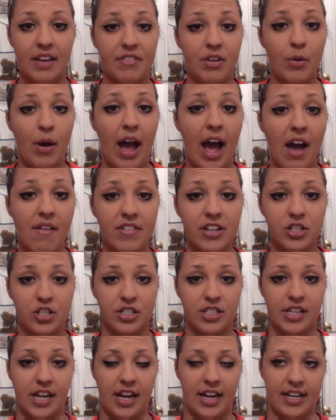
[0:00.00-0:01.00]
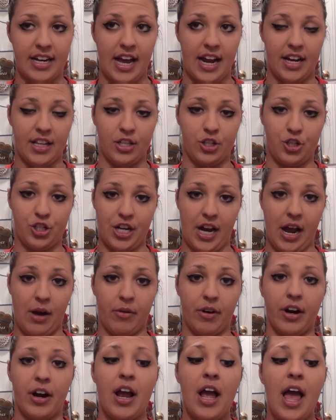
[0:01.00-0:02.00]
If you haven't just gotten out of the
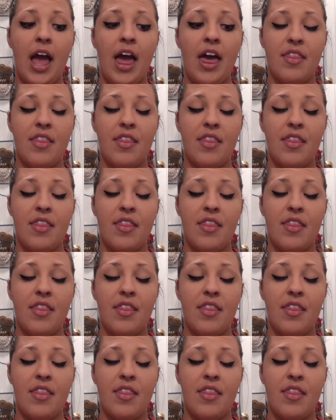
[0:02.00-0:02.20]
shower,